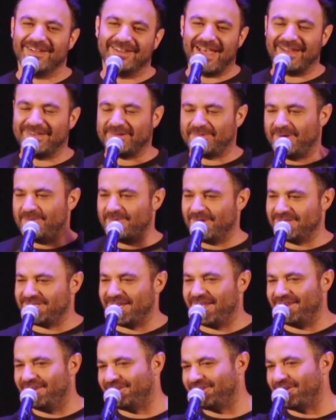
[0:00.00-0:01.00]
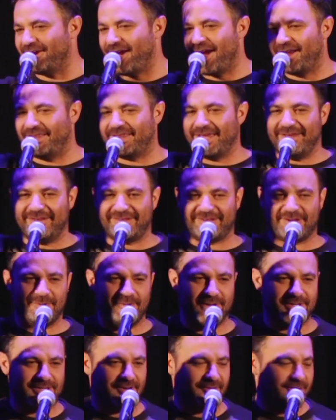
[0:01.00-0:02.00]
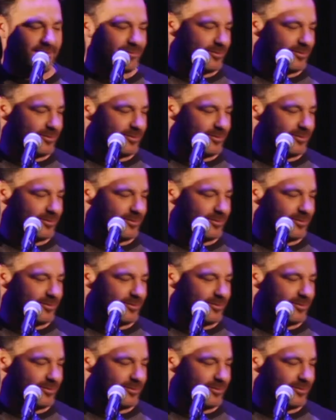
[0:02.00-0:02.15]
That's pretty much the end of the story. All right, thank you so much.